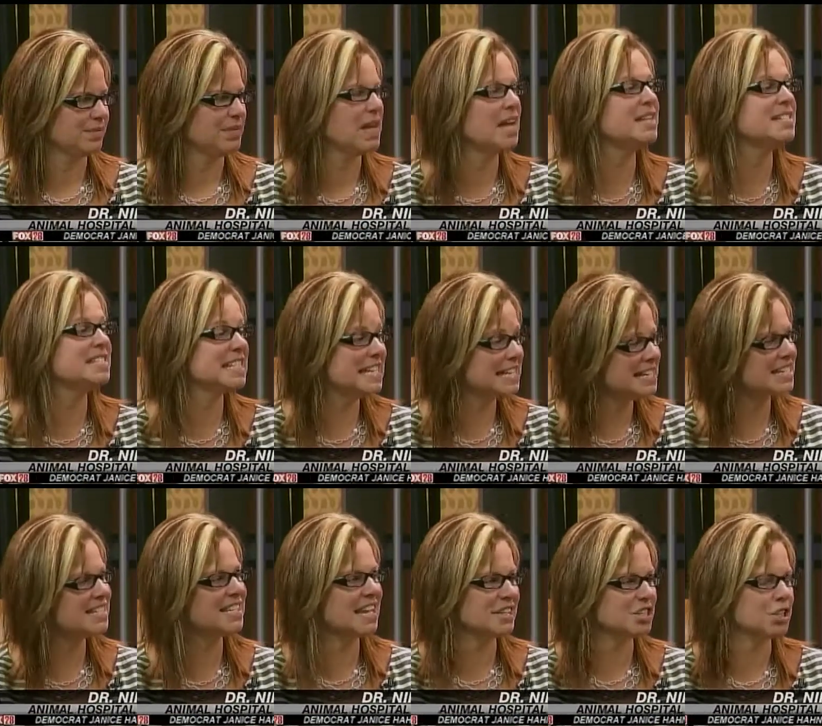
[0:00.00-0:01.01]
And DEET
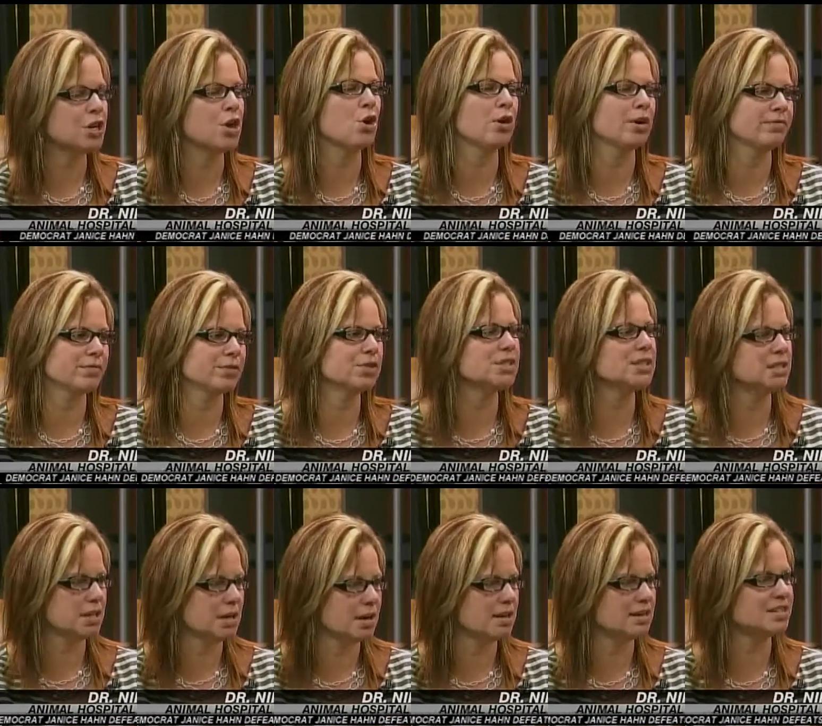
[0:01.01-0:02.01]
is actually harmful to
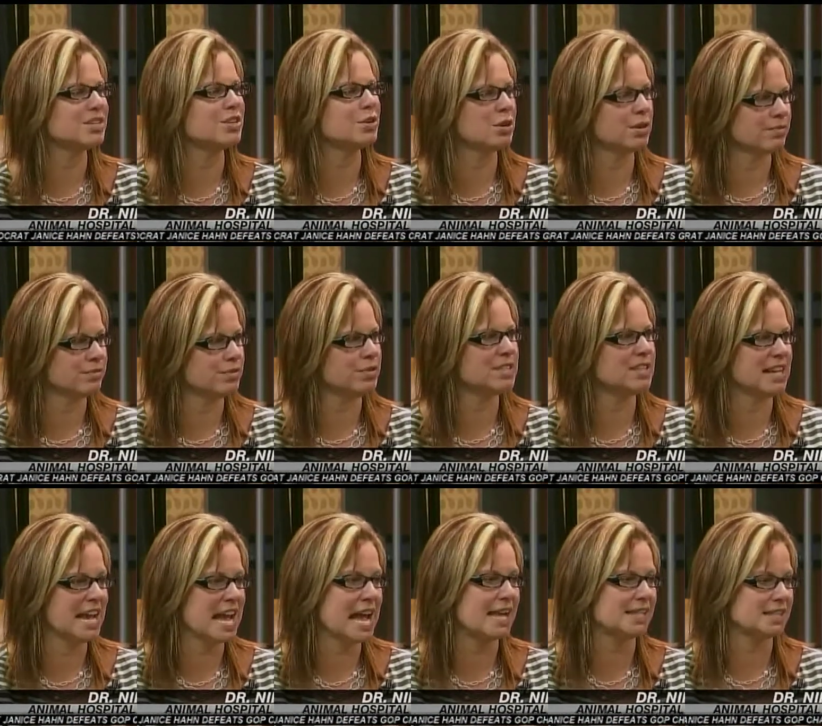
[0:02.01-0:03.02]
dogs and harmful to
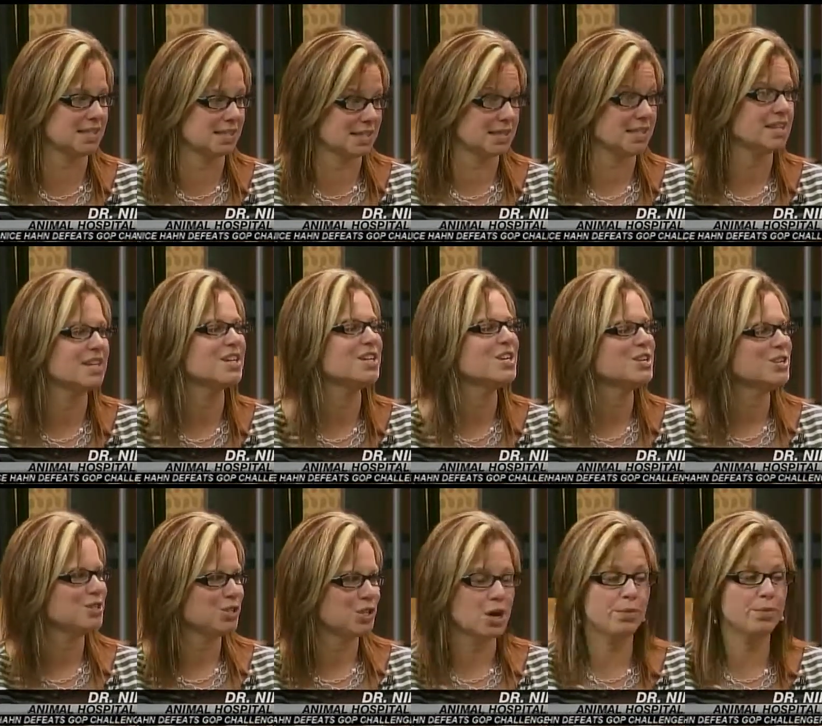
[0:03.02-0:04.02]
cats.
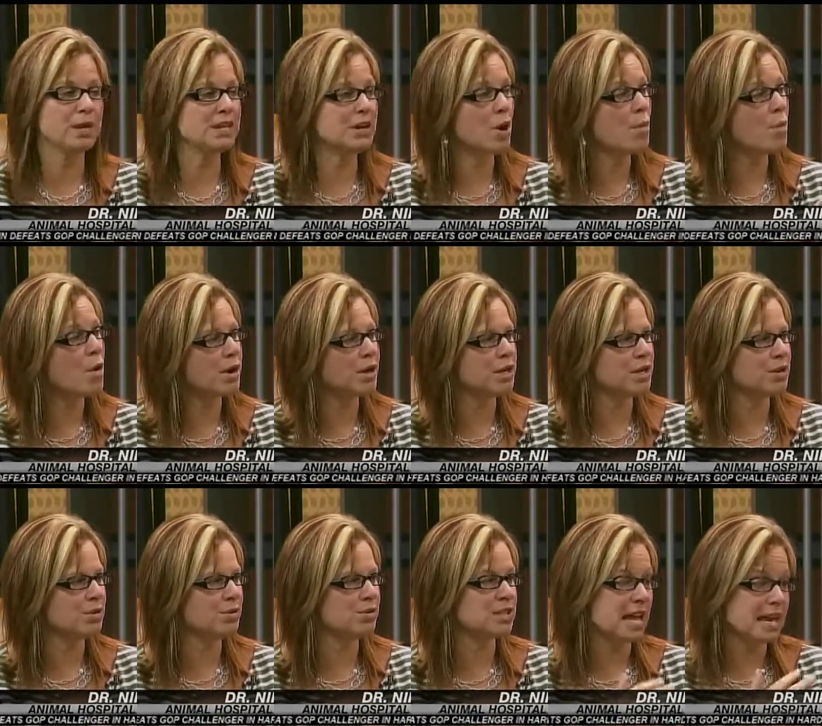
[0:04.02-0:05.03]
So we don't want to
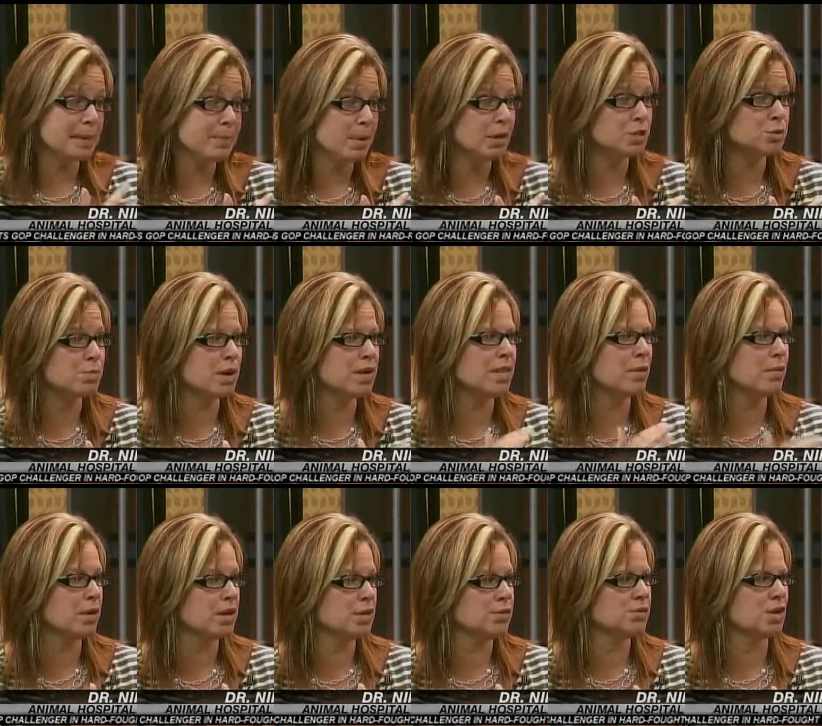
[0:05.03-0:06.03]
use any bug spray that
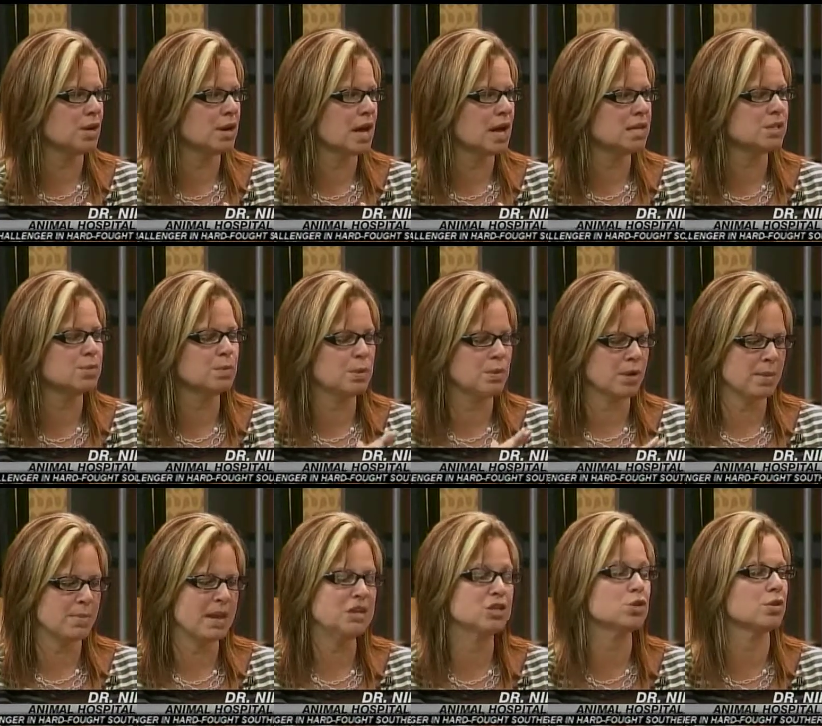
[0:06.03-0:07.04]
we use on us. We
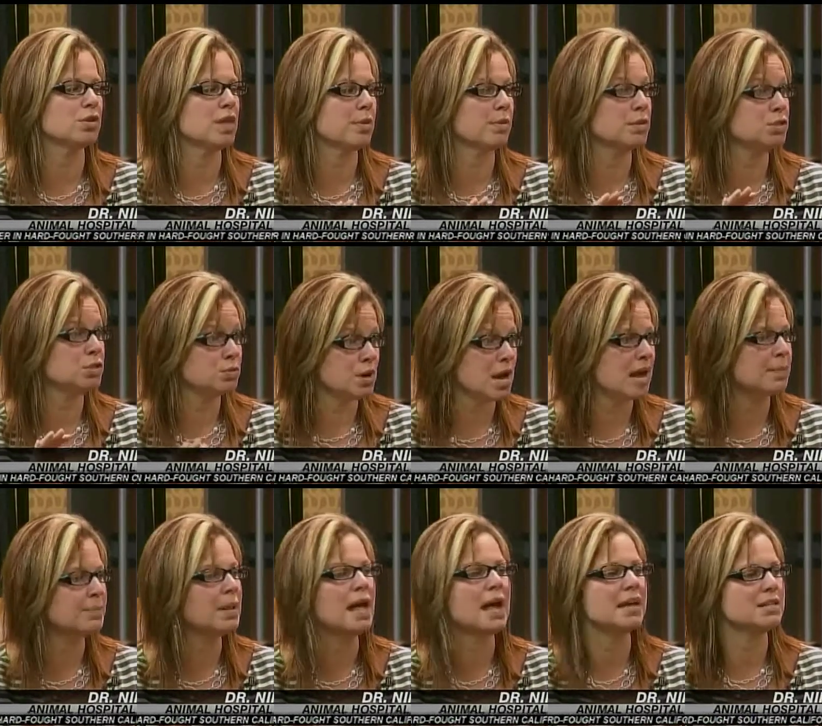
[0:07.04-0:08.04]
want to make sure that we do not
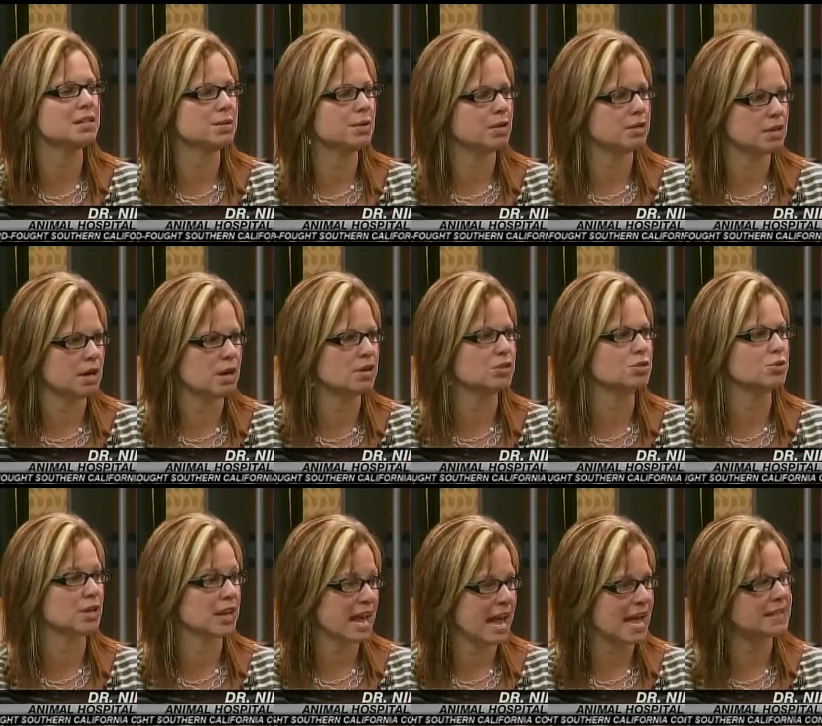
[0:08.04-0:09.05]
apply it to our dogs
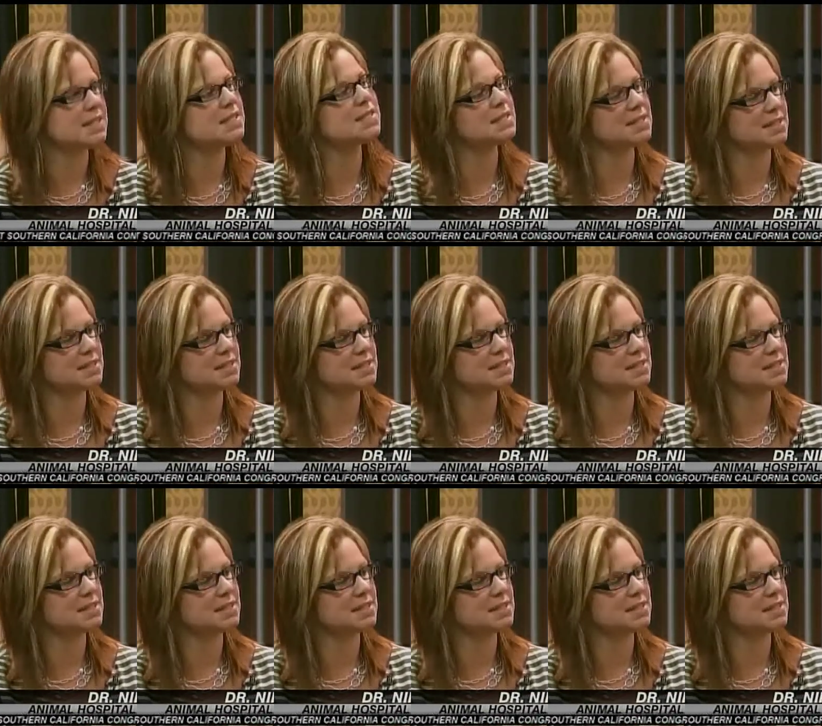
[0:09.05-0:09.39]
or cats.